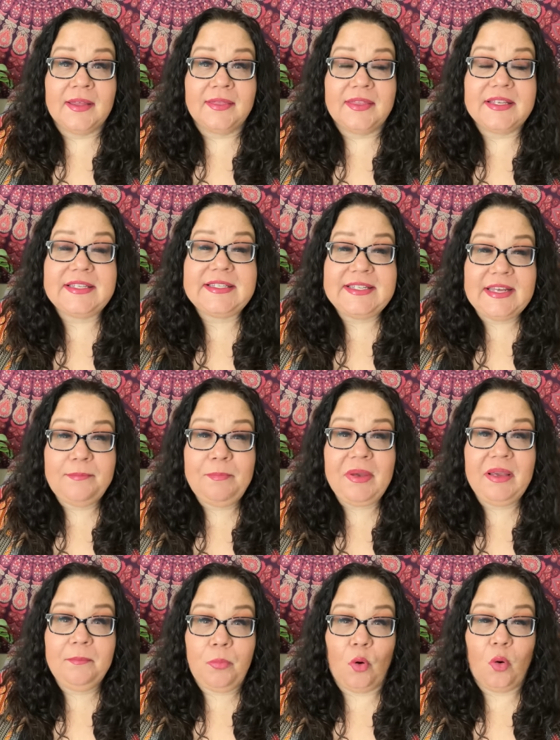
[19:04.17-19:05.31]
the
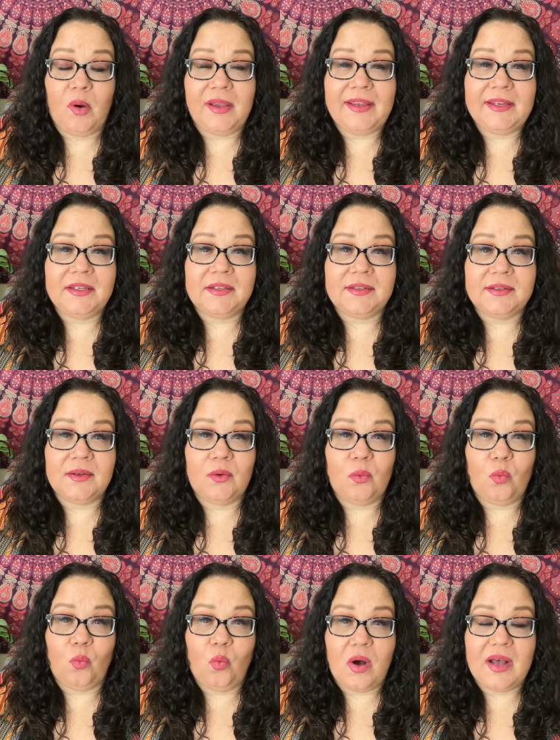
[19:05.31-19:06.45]
tipping point
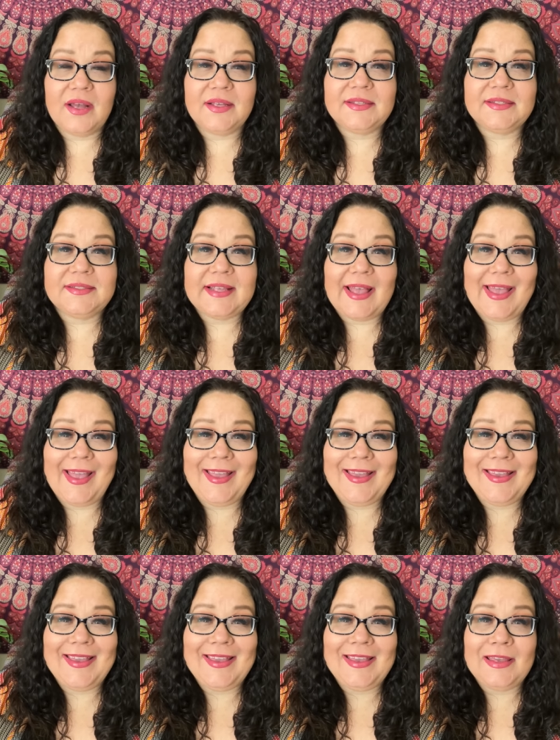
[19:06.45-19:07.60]
was
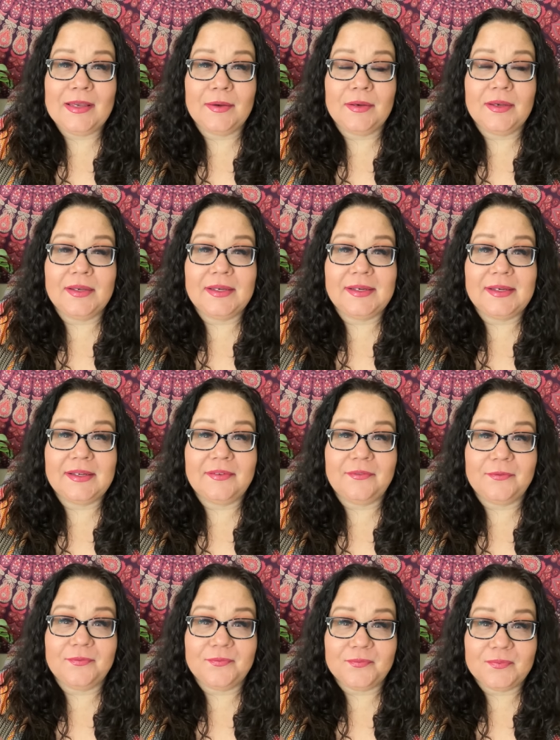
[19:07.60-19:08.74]
a
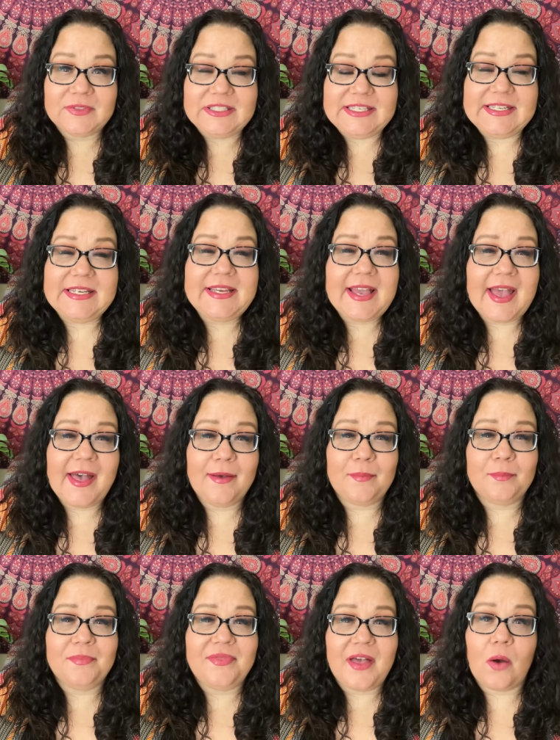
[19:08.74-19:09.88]

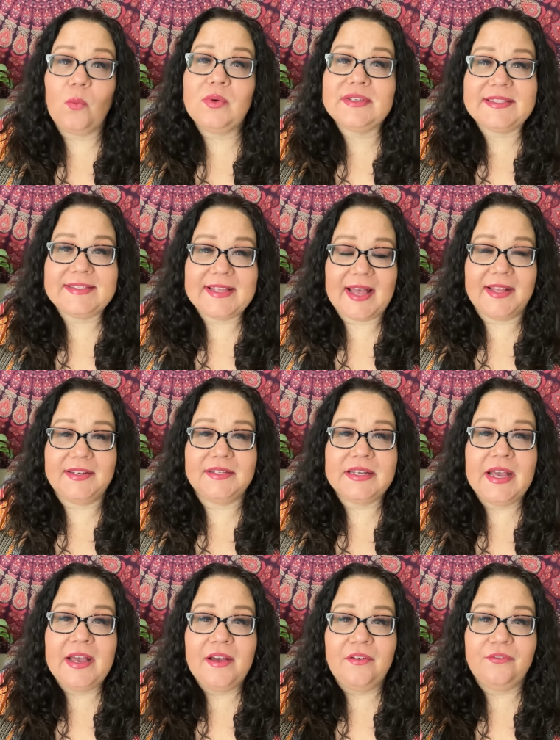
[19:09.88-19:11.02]
DM that was sent
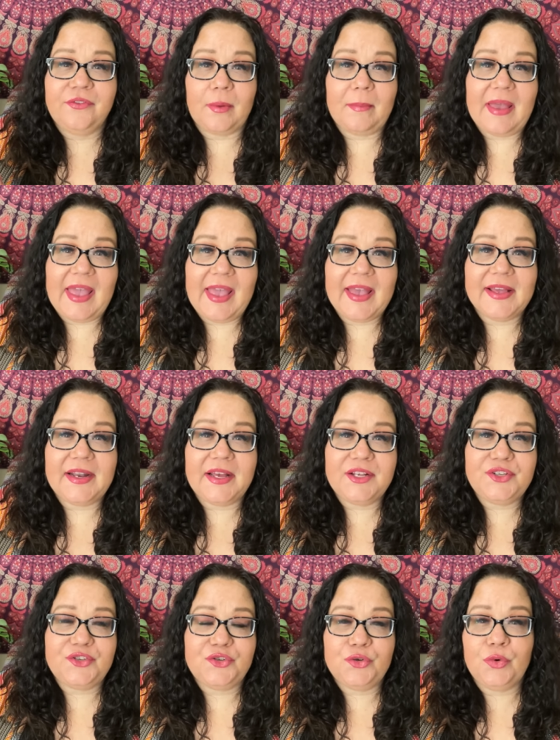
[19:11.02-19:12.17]
from
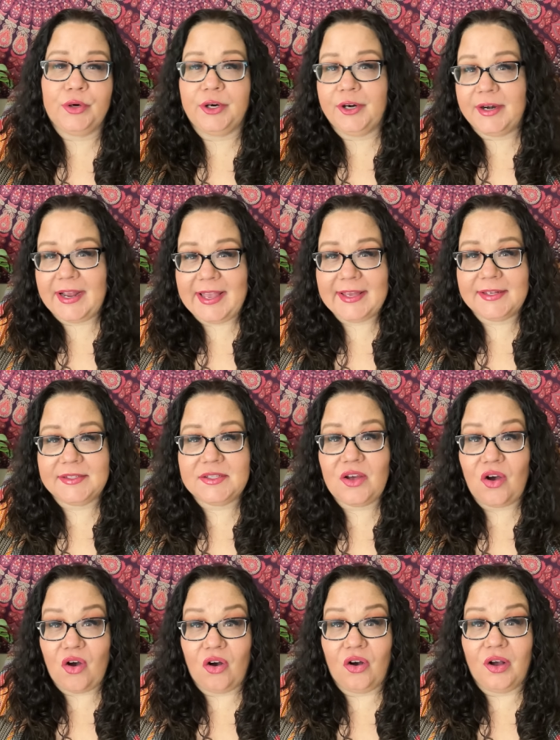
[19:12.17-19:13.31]
Hannah to her aunt
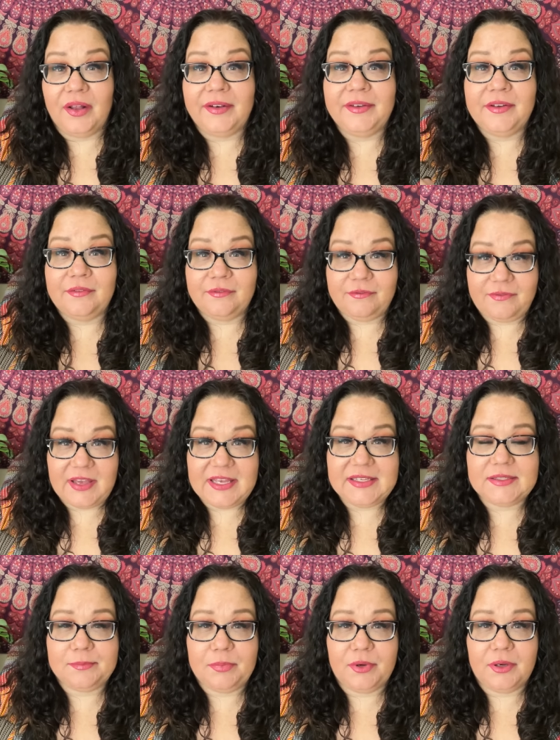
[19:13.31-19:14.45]
on
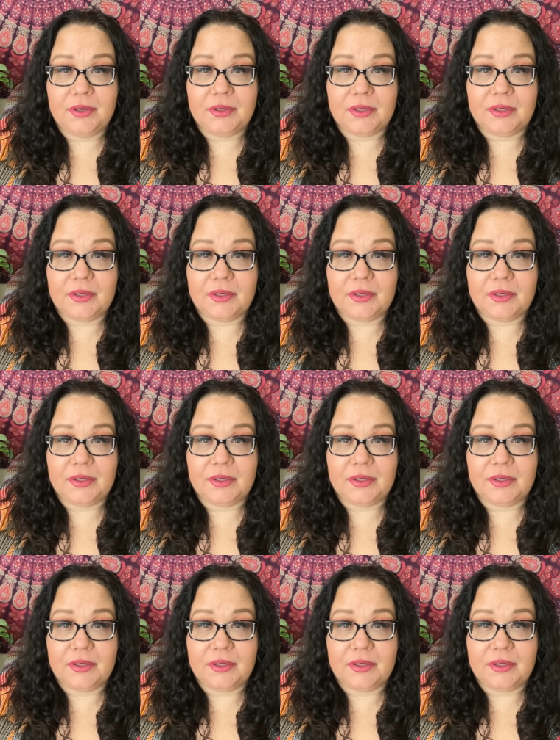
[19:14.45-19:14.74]
Facebook.